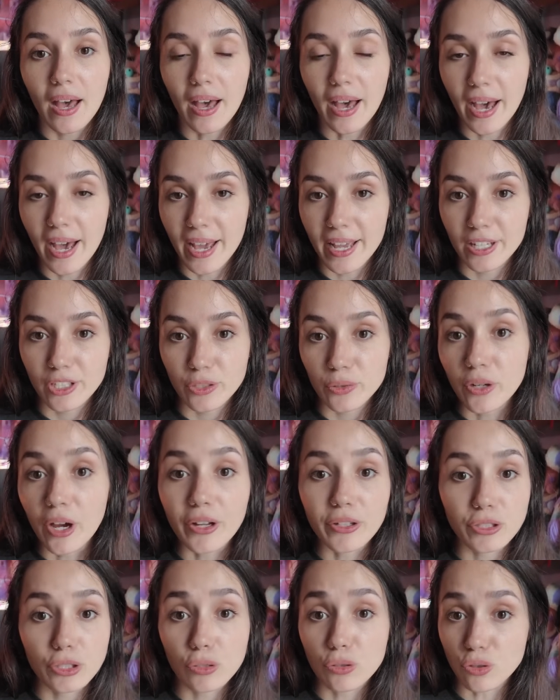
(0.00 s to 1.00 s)
I do
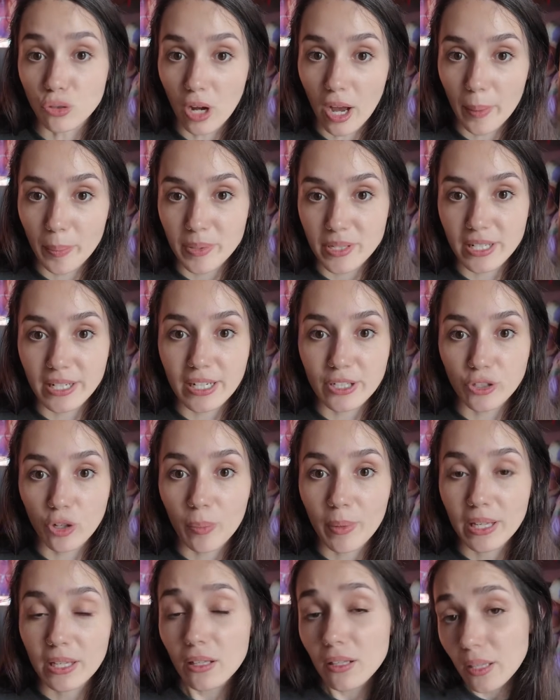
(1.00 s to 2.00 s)
not do drops, and I don't
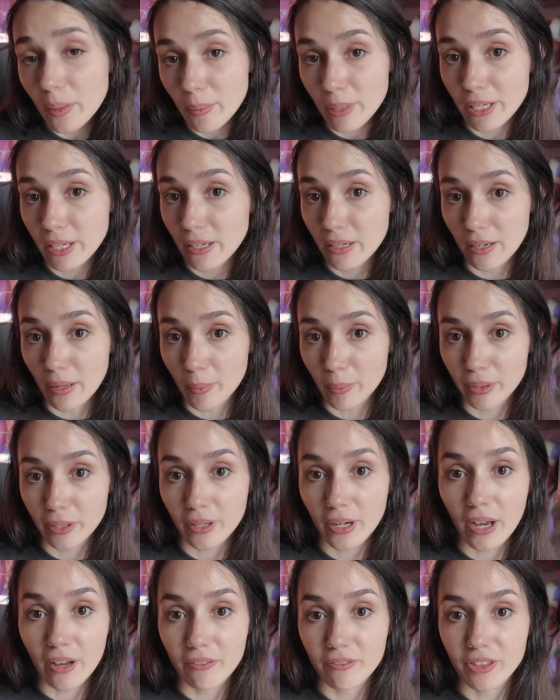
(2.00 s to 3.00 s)
make a limited number
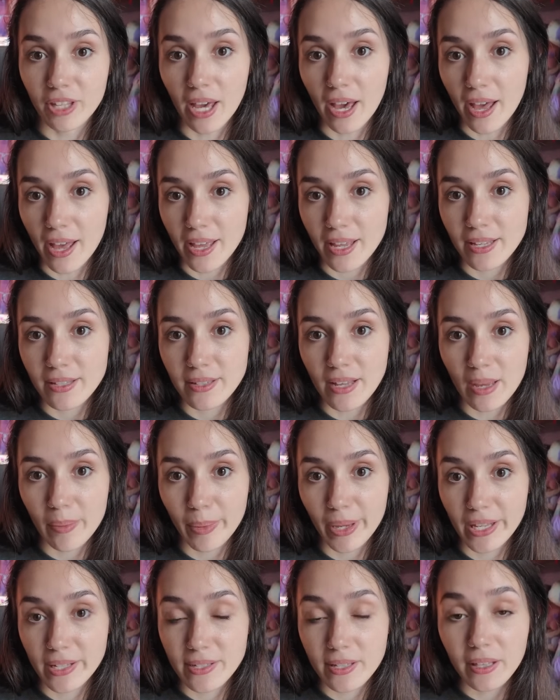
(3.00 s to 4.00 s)
of the eyes. I
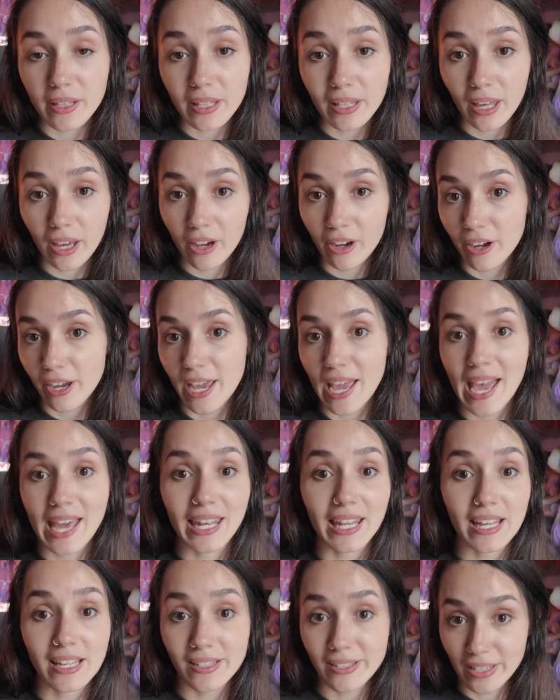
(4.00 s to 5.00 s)
basically carry
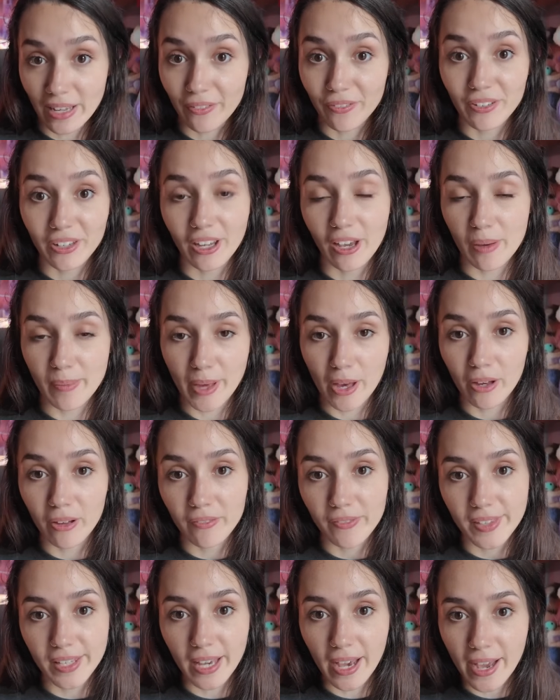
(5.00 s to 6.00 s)
an indefinite amount
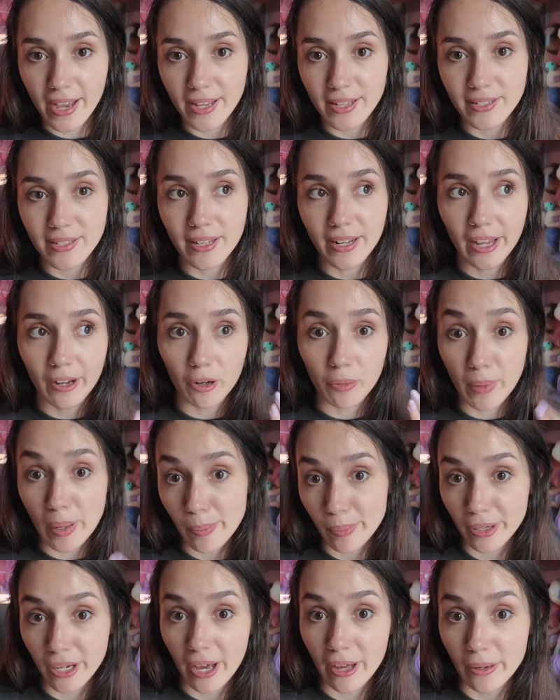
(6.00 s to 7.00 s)
of the eyes, and I
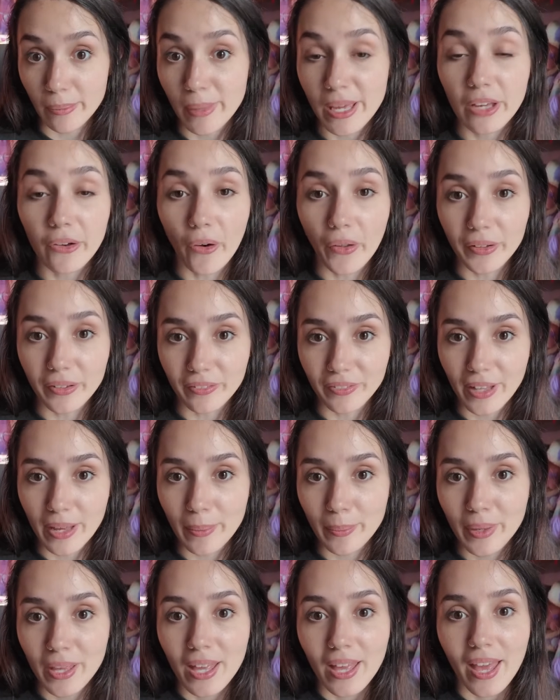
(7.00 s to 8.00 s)
remember how to make all of
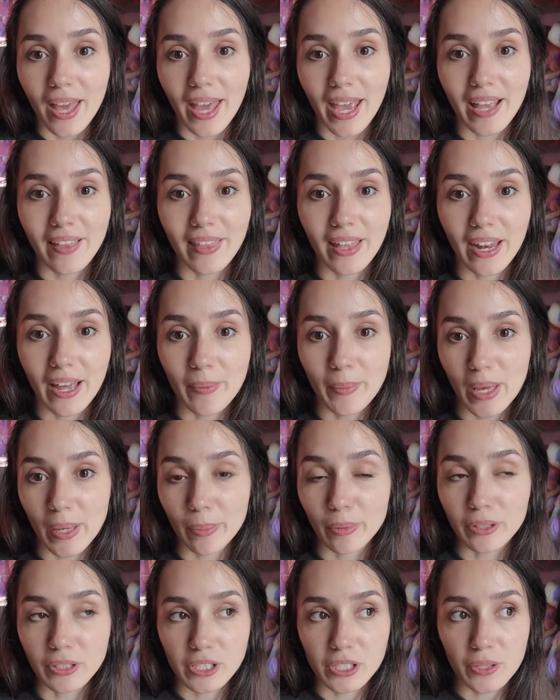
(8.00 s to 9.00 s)
them, and then I'm
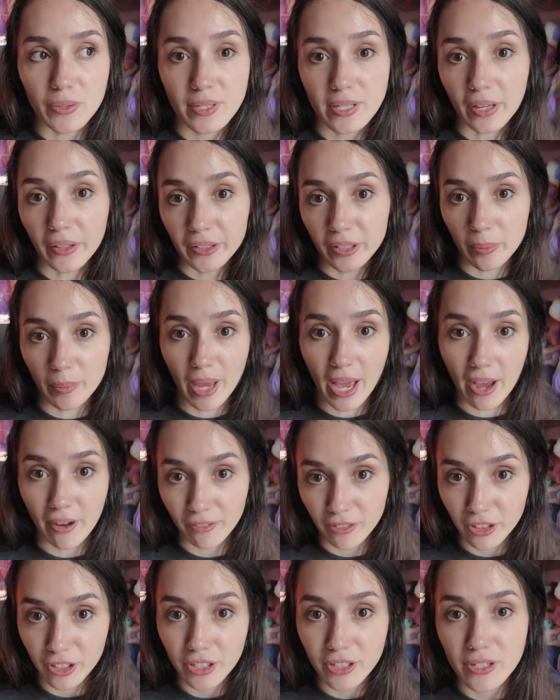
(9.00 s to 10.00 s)
able to sell them
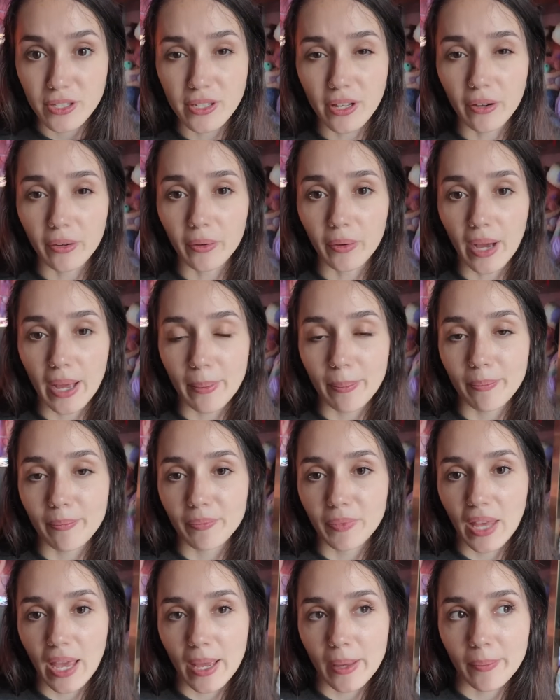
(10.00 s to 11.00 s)
after. So
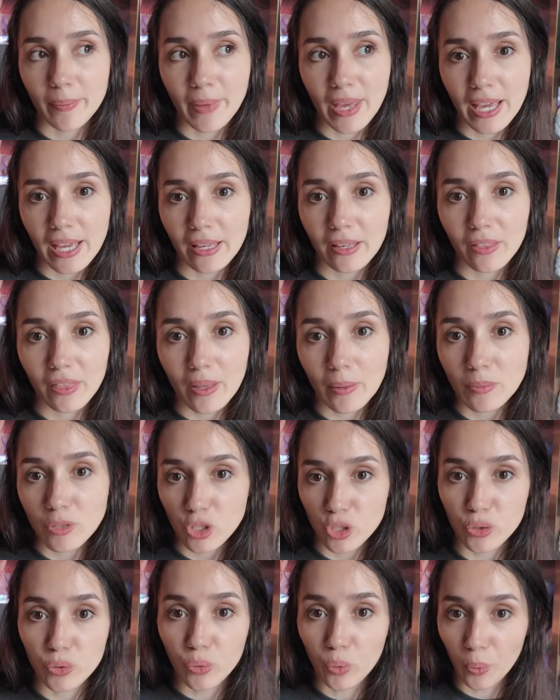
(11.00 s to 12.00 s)
I make them
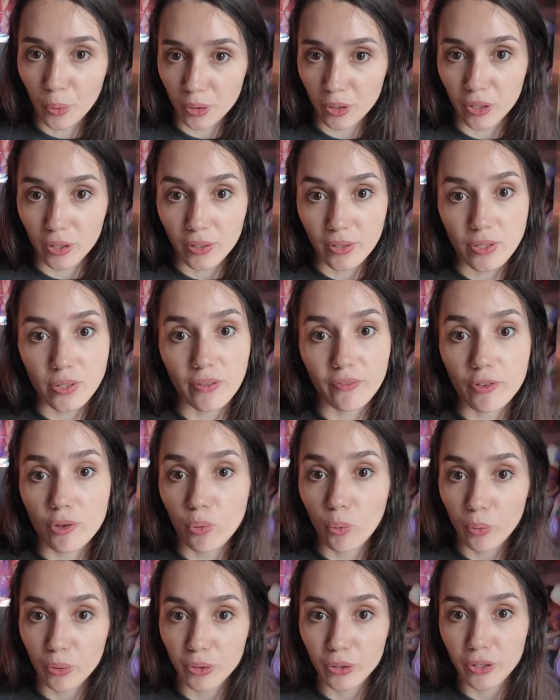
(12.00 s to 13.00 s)
to order. So if you
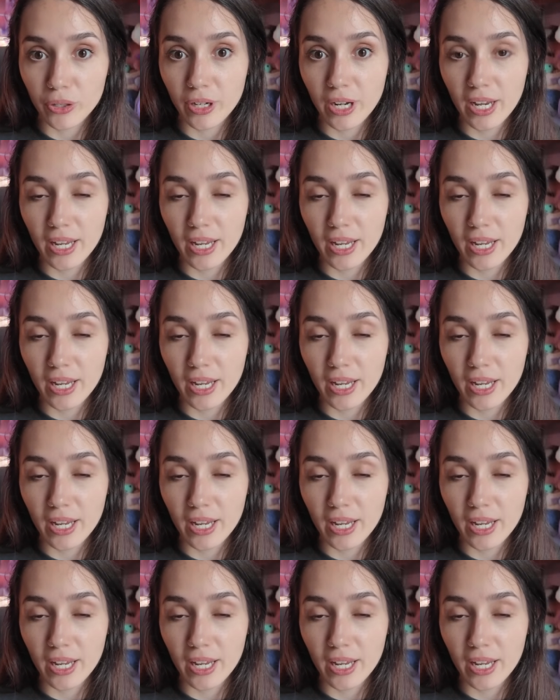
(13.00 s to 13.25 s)
order